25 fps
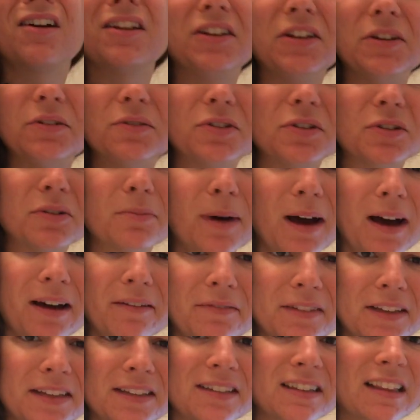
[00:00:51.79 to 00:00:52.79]
on YouTube,
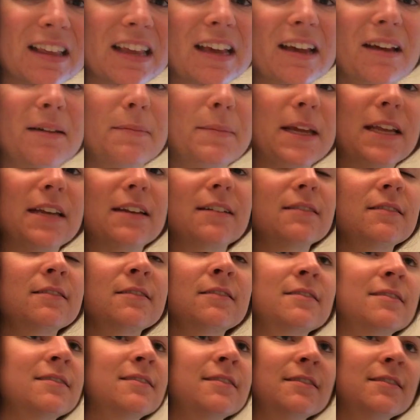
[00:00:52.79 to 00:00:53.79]
obviously. I mean,
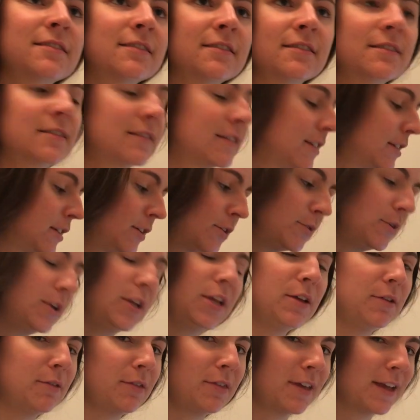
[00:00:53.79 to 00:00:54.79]
who
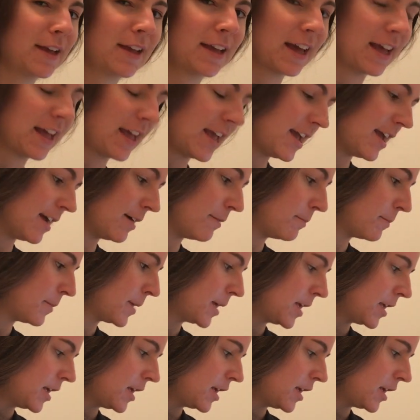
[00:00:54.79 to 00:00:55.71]
do you think I am?